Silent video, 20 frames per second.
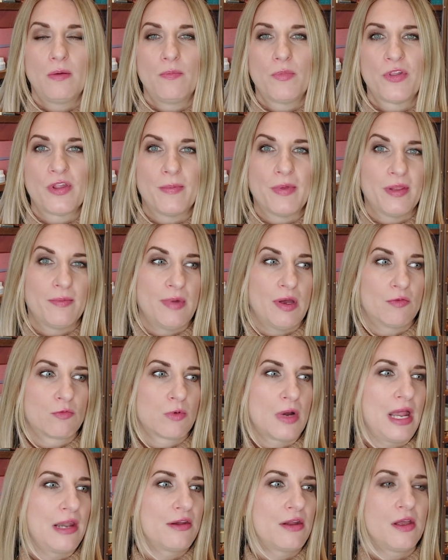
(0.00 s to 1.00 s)
Some of them have
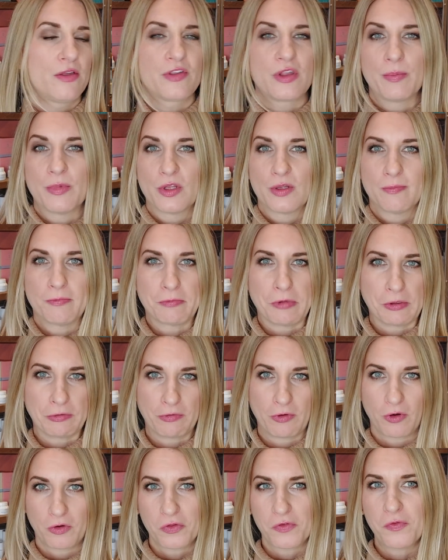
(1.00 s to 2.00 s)
retinol, some of them are
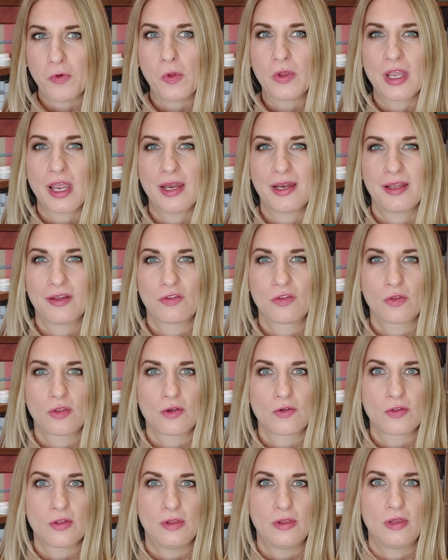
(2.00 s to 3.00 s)
for exfoliating. So
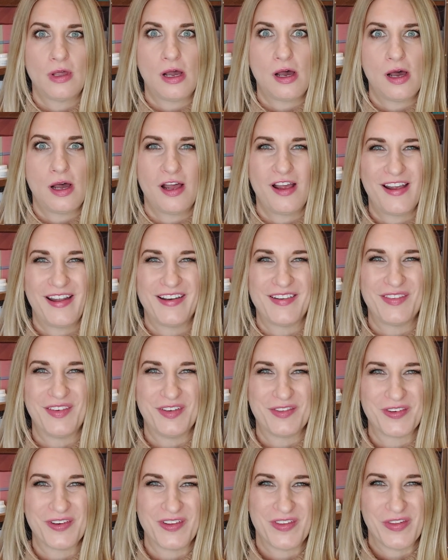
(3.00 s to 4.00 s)
there's a lot of
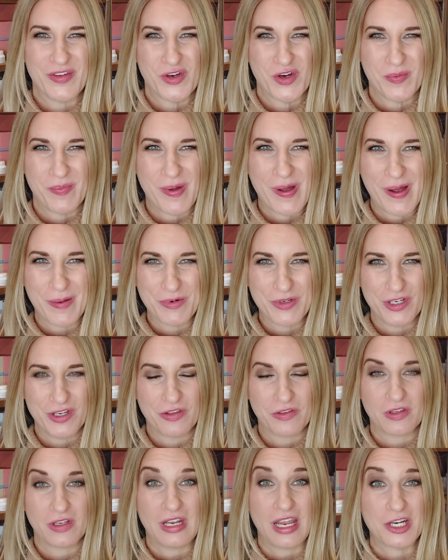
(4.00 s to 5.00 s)
different serum
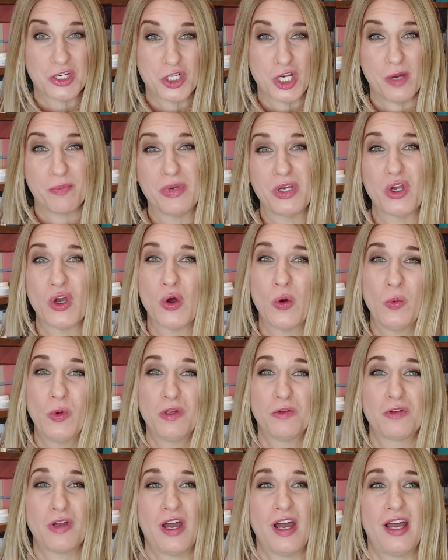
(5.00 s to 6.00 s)
options. And at ShopEco,
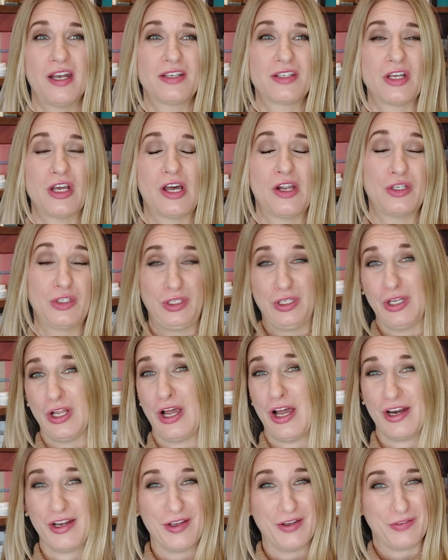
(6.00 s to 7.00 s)
we've got a
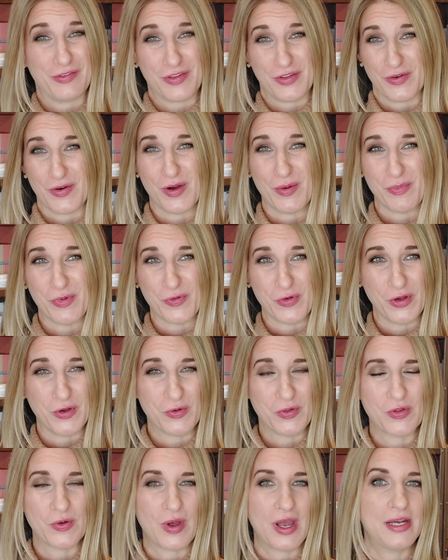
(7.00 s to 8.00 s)
lot of serums for you.
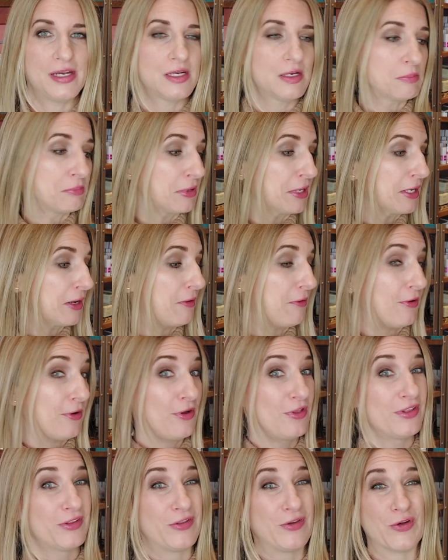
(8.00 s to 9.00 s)
So I didn't bring
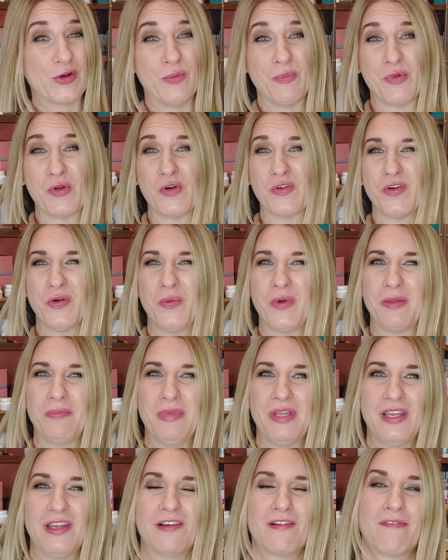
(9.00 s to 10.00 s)
all the serums over. We'd
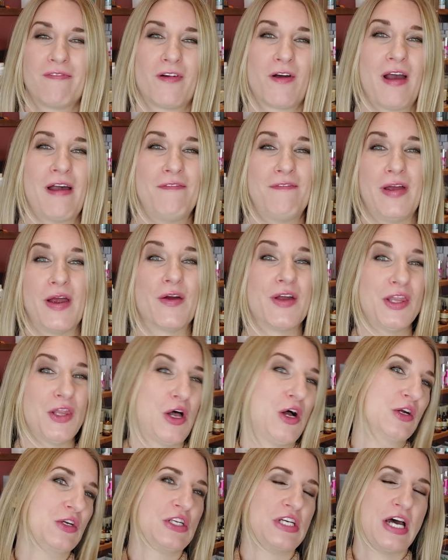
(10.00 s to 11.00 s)
be here for a very
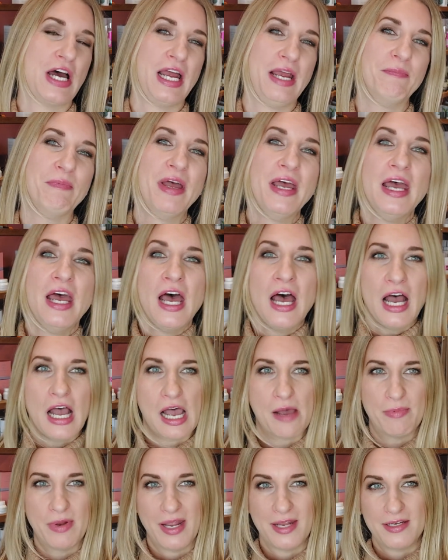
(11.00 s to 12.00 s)
long time.
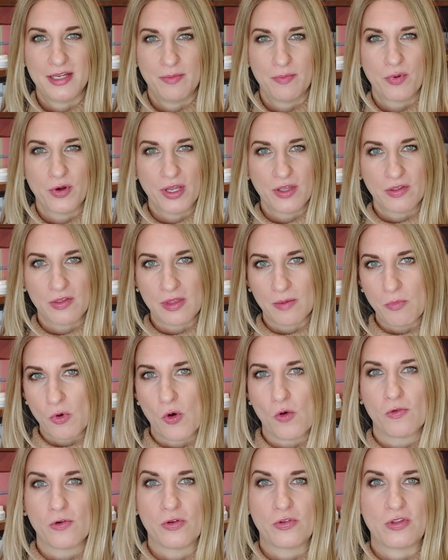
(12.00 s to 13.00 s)
But I did bring some
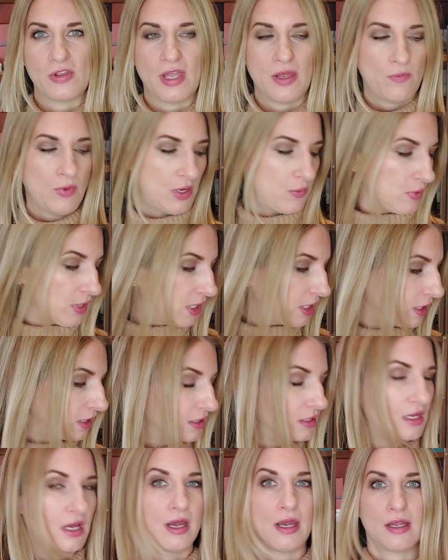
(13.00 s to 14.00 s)
over so that way we
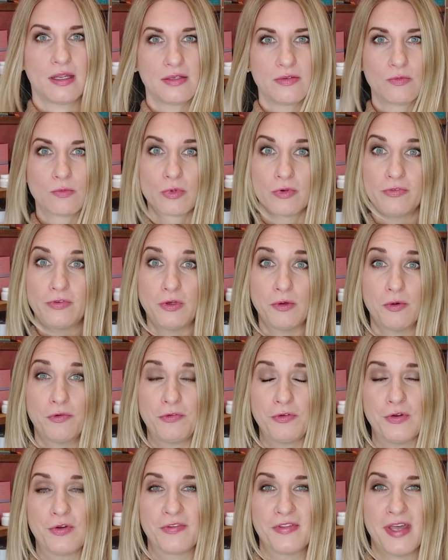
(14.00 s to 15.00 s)
can review a
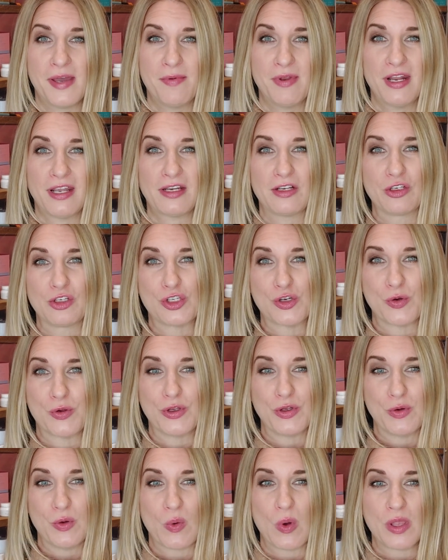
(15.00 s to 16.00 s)
few of them and I can show
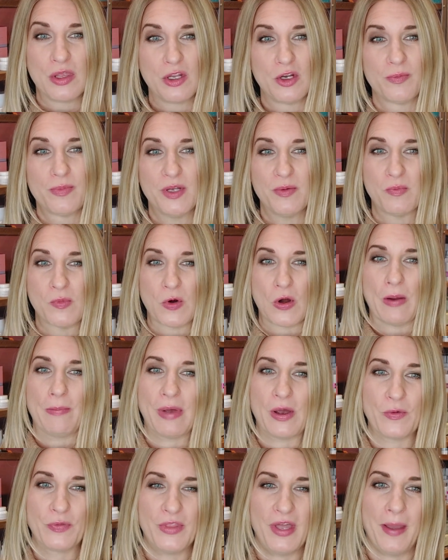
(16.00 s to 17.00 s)
you a little bit more
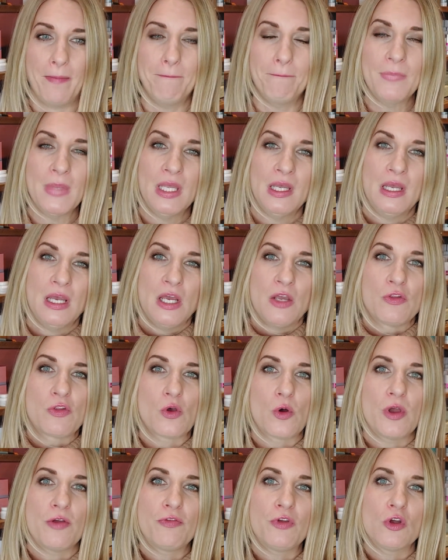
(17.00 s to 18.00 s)
about them.
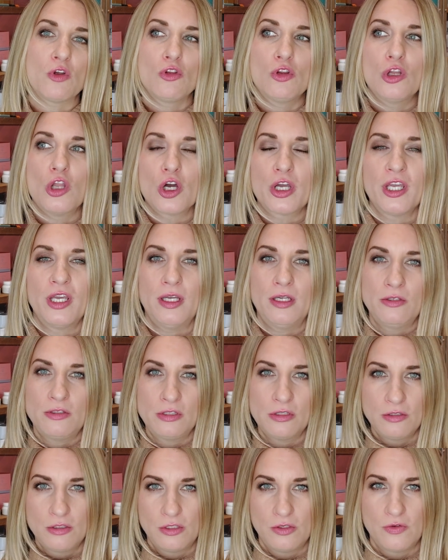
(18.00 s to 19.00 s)
So if you're looking
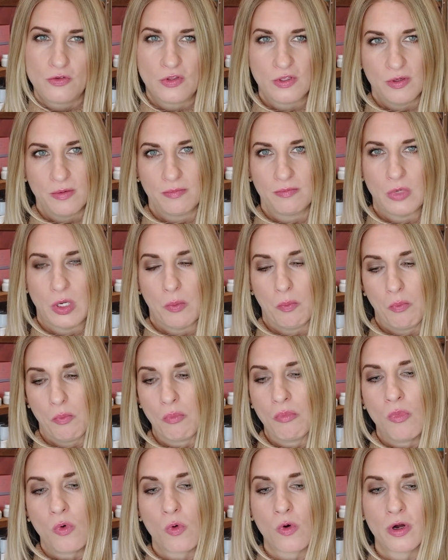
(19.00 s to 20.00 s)
to do some
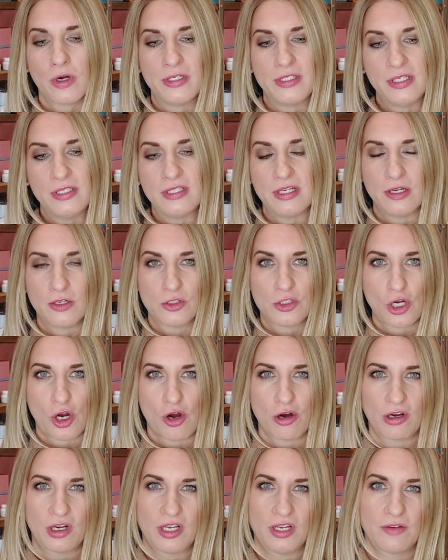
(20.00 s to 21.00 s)
more detailed
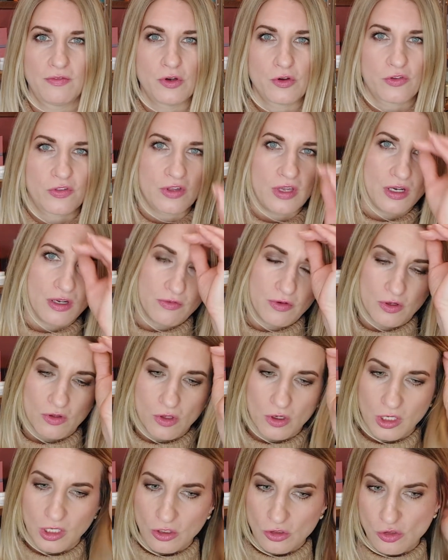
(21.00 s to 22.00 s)
targeting of your skin, if you're
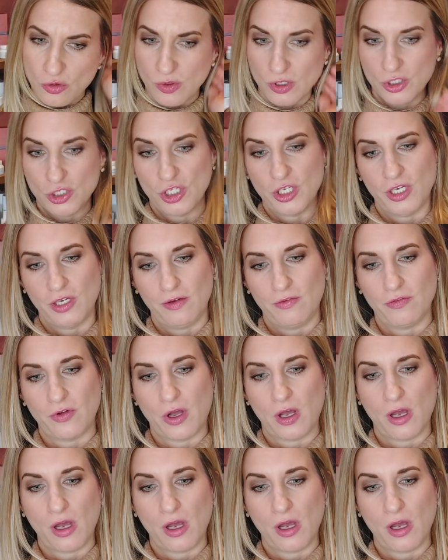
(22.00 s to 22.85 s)
looking to achieve